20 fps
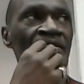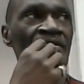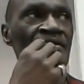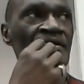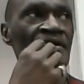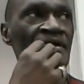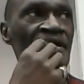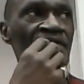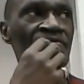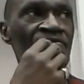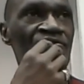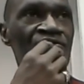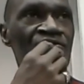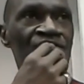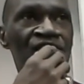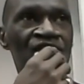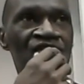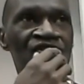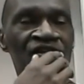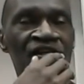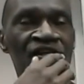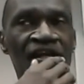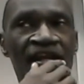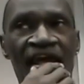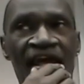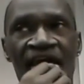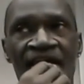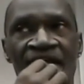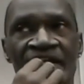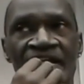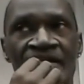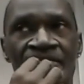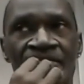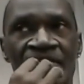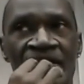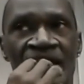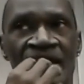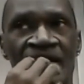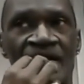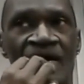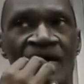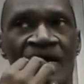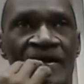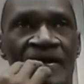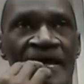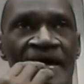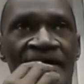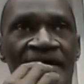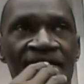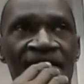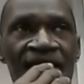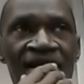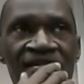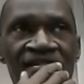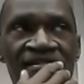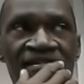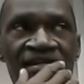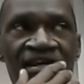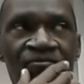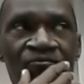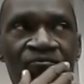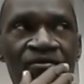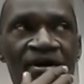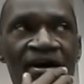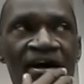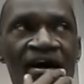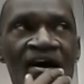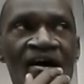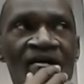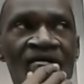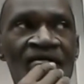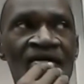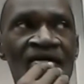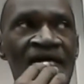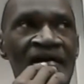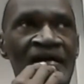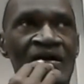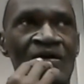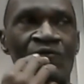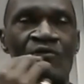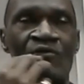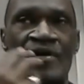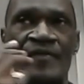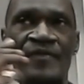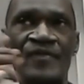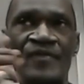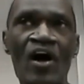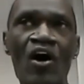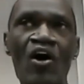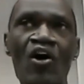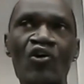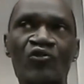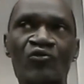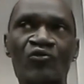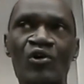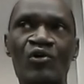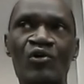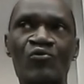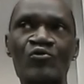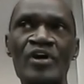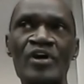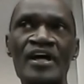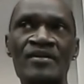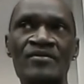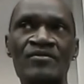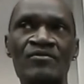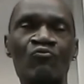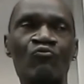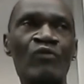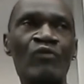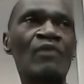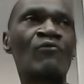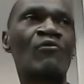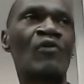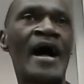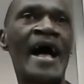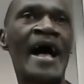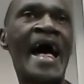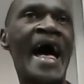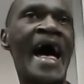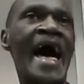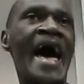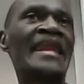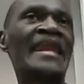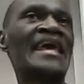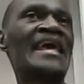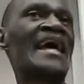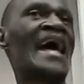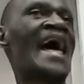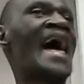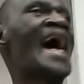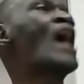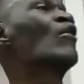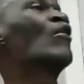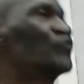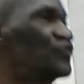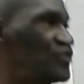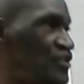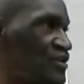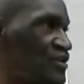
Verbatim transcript: the 11th tradition and anonymity and all that. And I said, well, when those were written, we were hiding out.